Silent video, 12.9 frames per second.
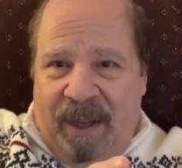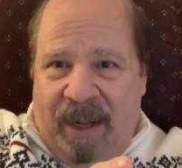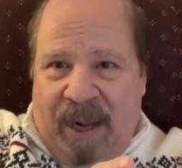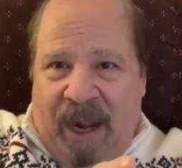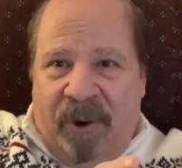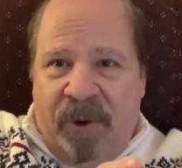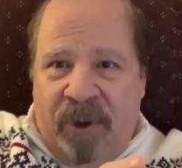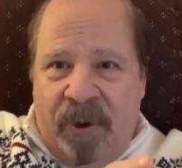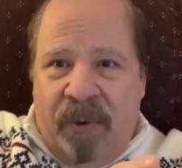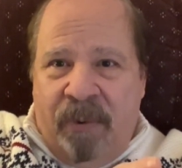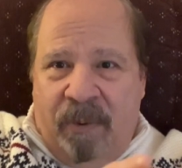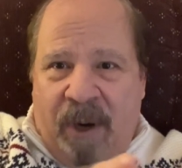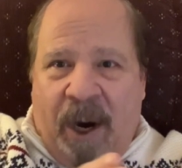are
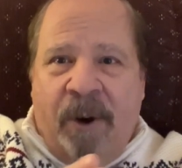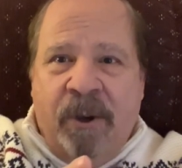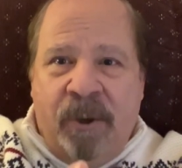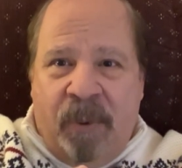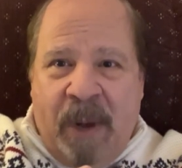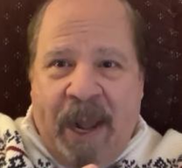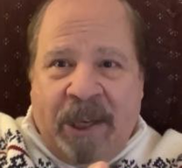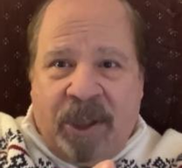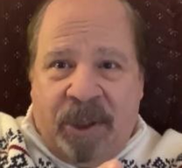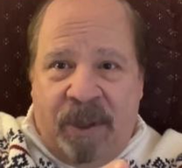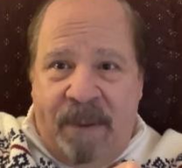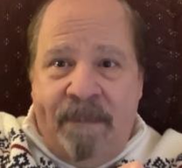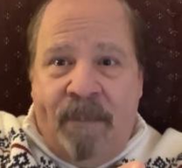you
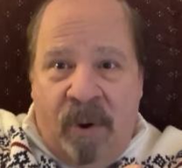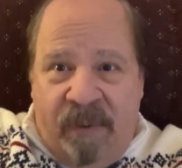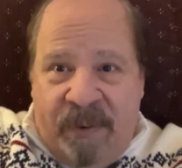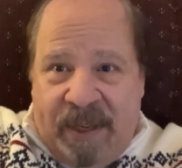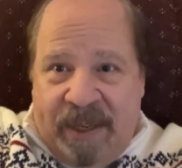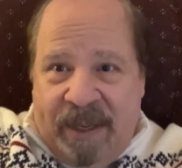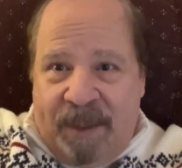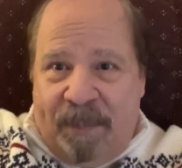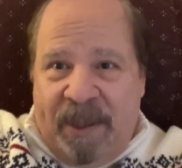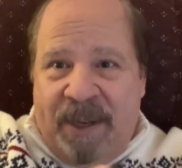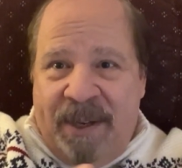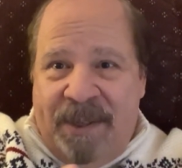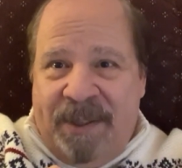actually moving it?
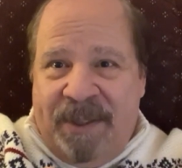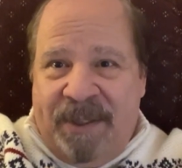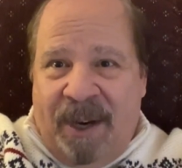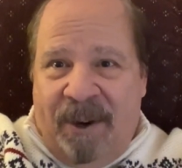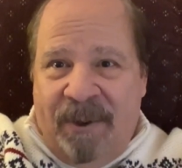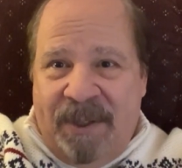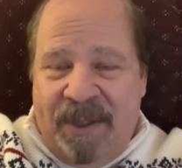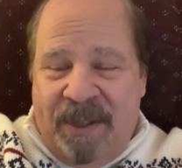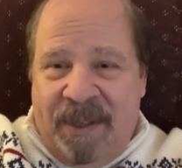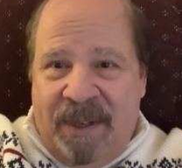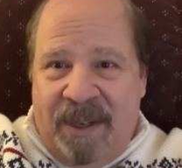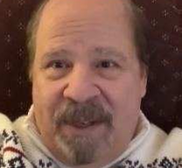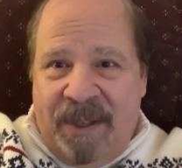Because it's hard
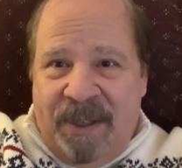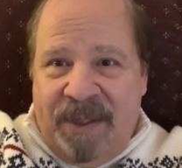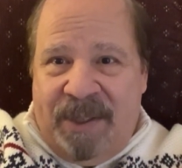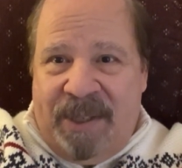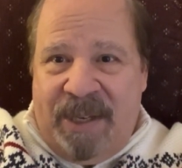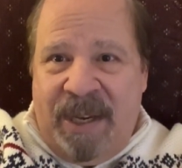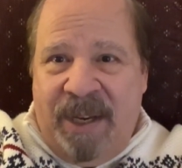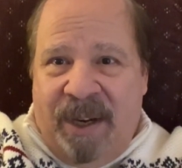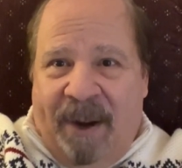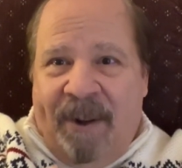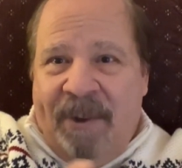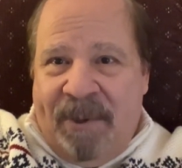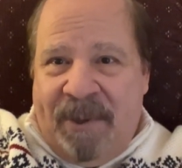to see
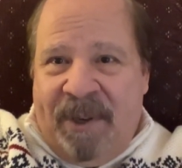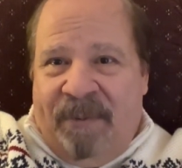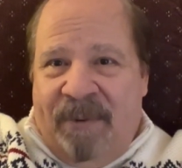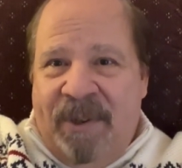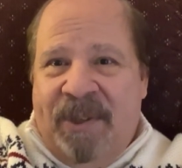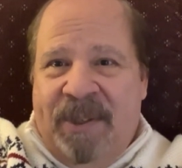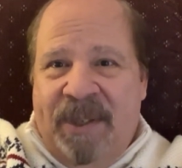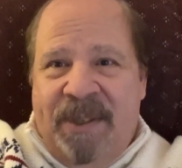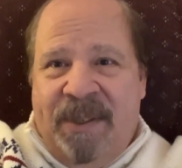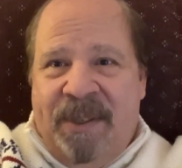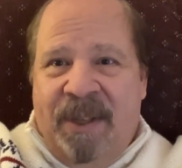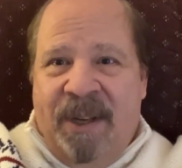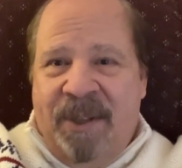color
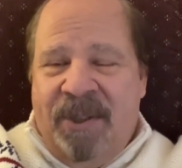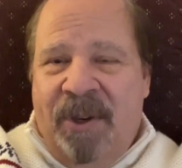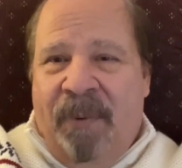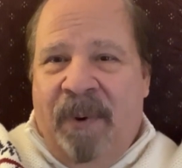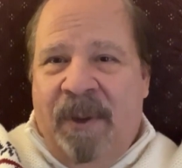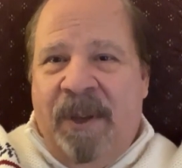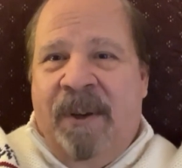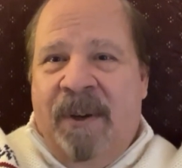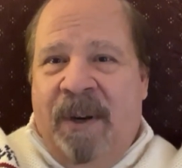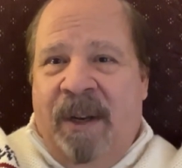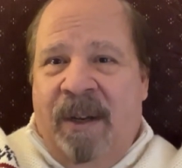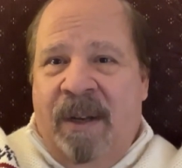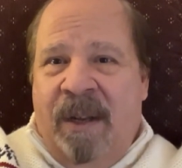differences unless really
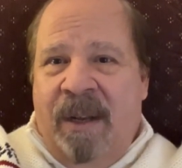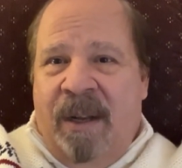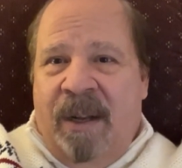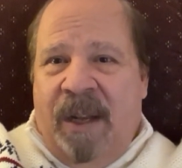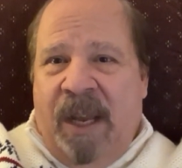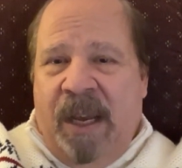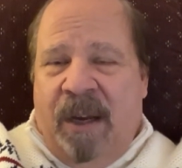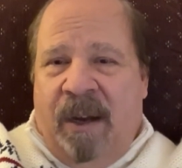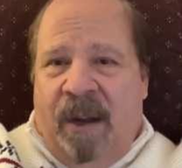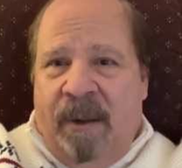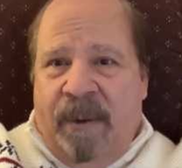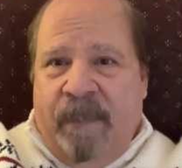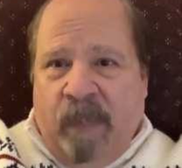good at
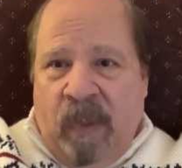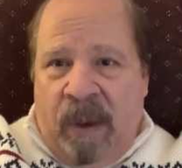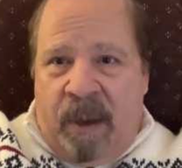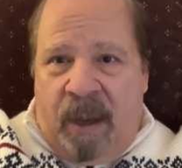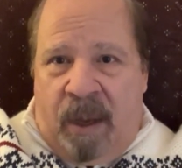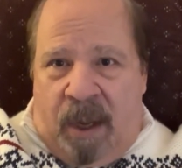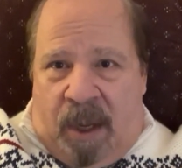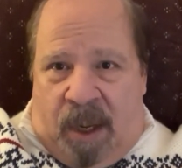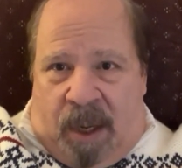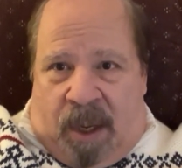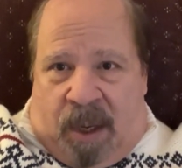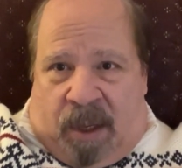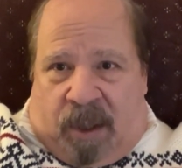color.
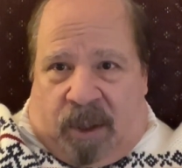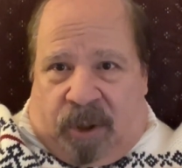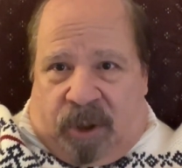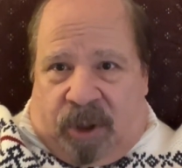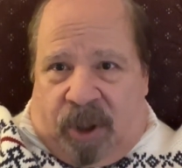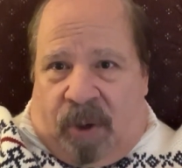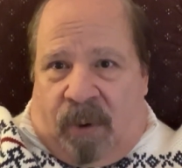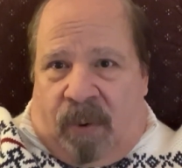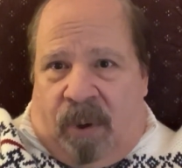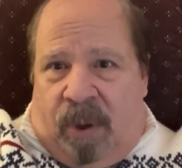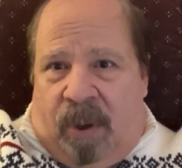So,